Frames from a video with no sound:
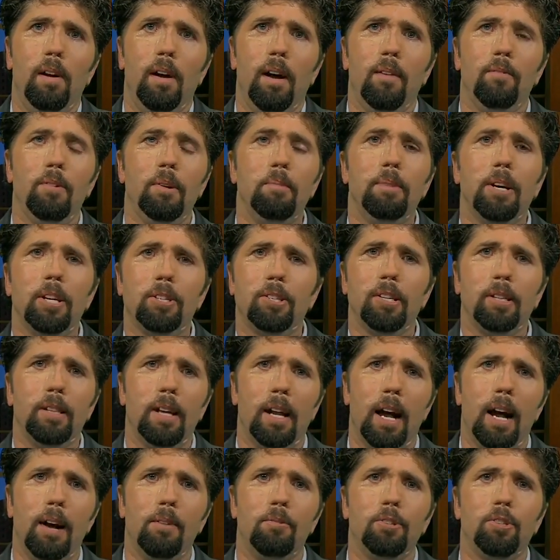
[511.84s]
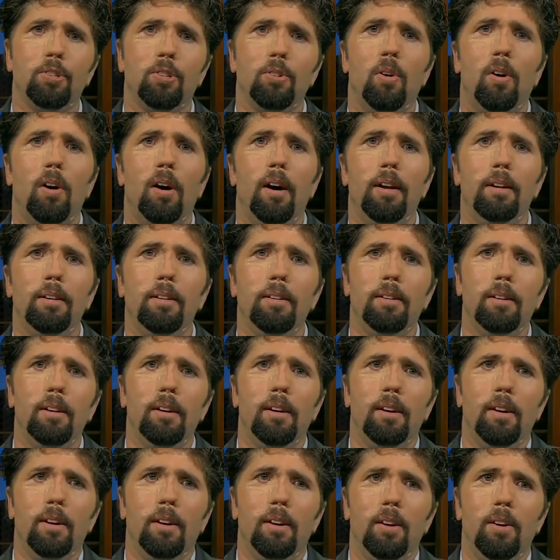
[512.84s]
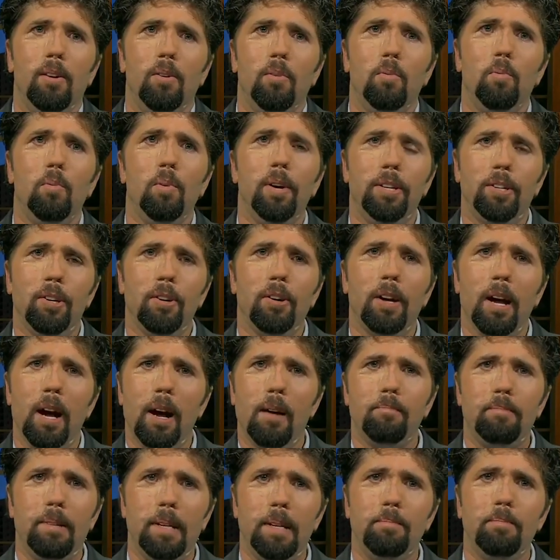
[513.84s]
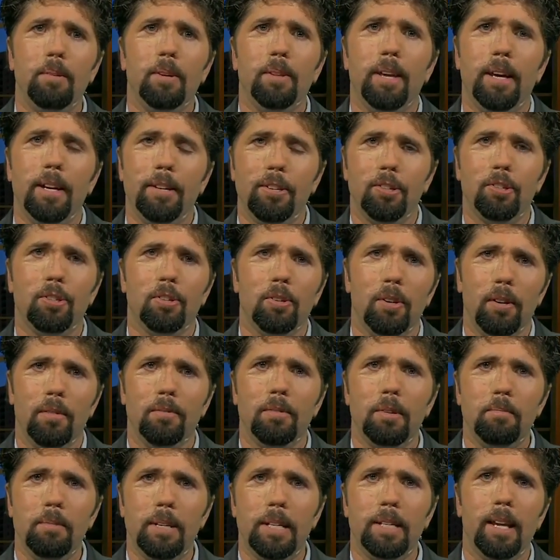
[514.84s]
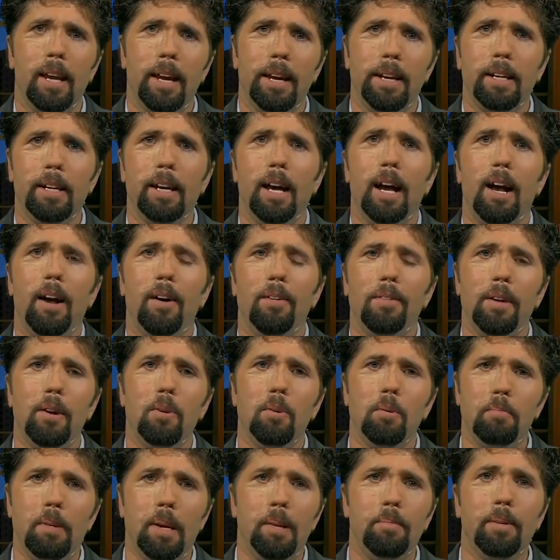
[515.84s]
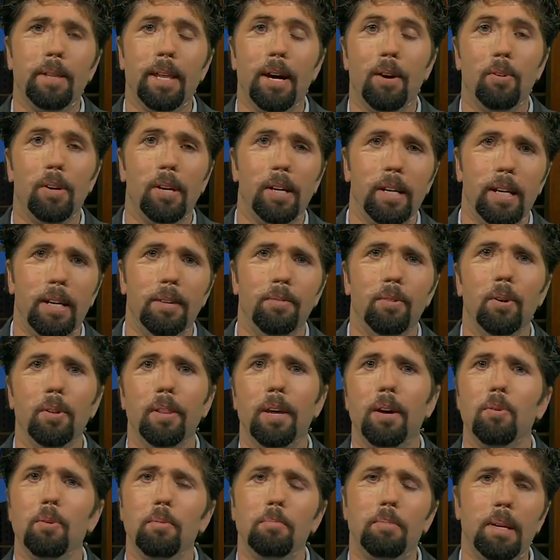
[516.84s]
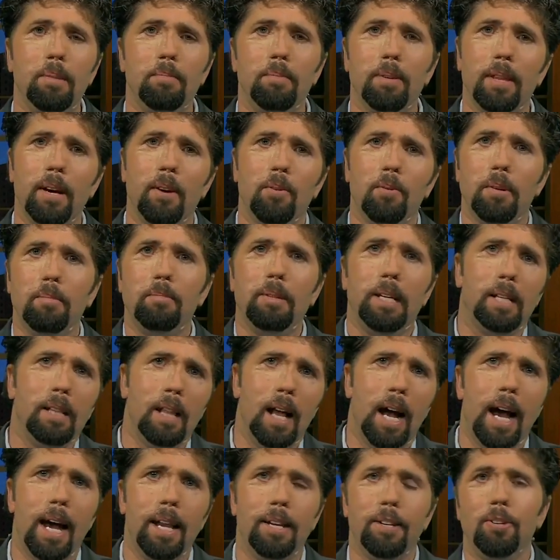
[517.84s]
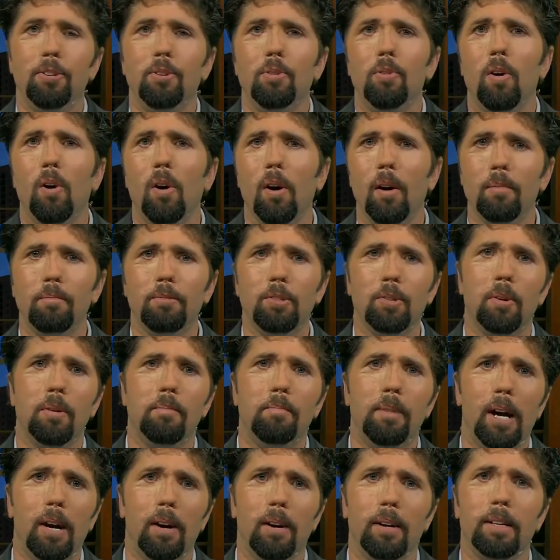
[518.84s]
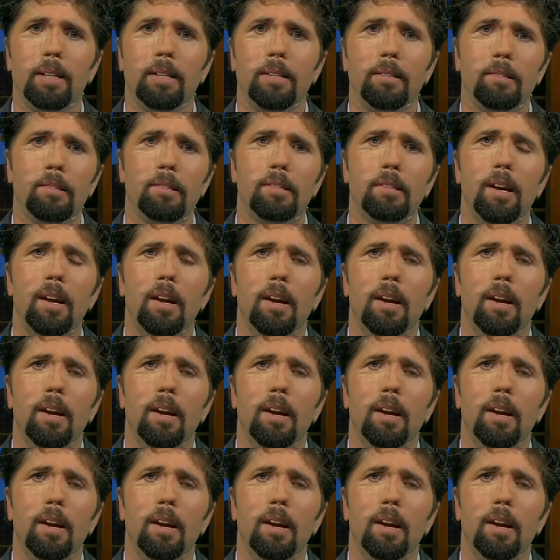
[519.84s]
every mission that I was on, we took out people that deserved to be taken out. They were people that were evil. They were people that would be glad to do harm to Americans.